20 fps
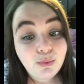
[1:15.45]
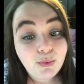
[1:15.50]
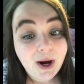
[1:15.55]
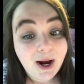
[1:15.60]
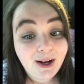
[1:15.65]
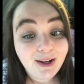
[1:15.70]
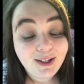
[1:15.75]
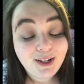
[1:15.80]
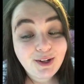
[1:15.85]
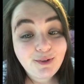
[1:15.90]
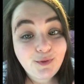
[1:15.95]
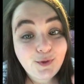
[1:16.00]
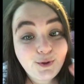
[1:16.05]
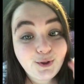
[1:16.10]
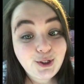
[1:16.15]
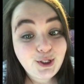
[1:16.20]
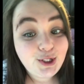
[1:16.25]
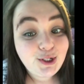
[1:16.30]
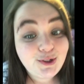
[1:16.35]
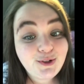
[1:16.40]
And if you
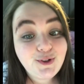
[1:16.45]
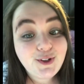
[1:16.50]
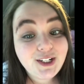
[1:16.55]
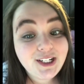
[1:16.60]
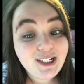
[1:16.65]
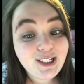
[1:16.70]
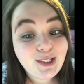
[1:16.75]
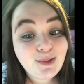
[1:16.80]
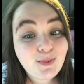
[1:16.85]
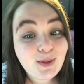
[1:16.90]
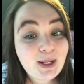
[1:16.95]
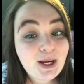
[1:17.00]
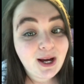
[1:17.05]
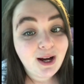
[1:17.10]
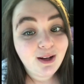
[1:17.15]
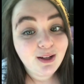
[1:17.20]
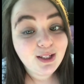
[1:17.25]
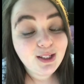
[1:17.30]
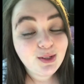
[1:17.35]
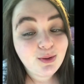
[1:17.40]
do, it's
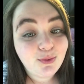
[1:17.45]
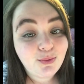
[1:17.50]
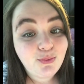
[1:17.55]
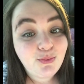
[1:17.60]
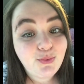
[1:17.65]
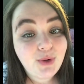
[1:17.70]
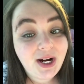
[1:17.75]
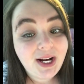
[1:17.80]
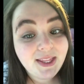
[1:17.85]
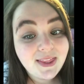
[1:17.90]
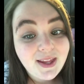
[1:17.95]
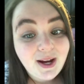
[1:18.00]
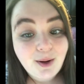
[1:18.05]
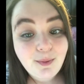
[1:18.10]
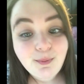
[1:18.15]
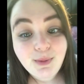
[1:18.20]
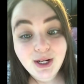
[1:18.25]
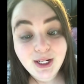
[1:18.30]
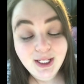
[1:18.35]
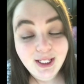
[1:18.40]
because what that
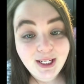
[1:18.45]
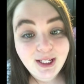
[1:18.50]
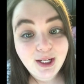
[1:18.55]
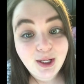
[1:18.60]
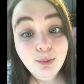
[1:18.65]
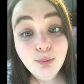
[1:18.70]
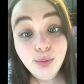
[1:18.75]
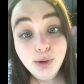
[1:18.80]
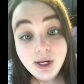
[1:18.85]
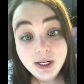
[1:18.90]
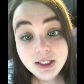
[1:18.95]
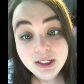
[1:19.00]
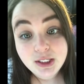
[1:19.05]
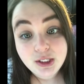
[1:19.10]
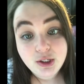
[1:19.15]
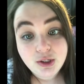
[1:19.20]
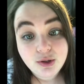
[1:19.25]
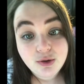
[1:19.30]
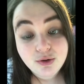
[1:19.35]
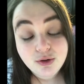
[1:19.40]
money brings
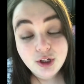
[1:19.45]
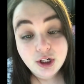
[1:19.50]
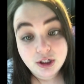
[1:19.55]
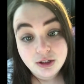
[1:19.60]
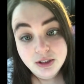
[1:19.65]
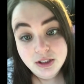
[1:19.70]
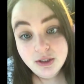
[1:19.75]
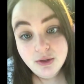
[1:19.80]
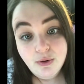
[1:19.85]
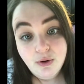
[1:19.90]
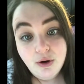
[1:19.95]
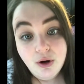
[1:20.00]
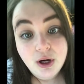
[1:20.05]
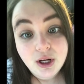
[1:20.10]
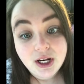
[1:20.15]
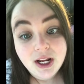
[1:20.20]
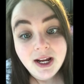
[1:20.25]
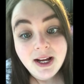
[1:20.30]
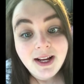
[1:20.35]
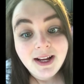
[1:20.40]
you turns you
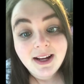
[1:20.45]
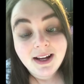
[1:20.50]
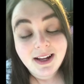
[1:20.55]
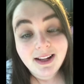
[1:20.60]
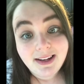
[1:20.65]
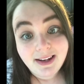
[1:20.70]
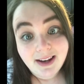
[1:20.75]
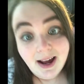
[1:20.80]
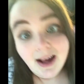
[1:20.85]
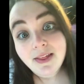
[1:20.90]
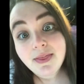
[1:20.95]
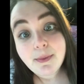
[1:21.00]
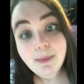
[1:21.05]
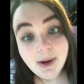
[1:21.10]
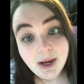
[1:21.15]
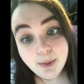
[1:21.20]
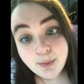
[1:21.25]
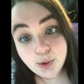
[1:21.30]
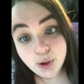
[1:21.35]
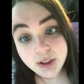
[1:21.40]
on, not the
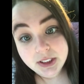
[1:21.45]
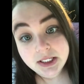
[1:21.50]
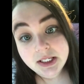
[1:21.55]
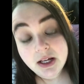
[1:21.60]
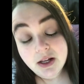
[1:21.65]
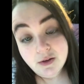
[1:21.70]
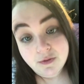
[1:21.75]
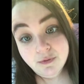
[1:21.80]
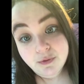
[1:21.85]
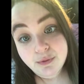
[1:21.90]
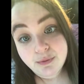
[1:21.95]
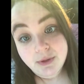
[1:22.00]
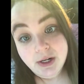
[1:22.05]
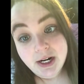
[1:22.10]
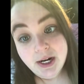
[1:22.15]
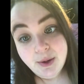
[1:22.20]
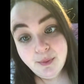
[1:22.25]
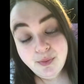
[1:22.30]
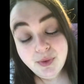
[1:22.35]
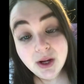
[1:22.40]
paper itself,
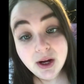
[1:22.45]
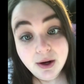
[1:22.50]
right?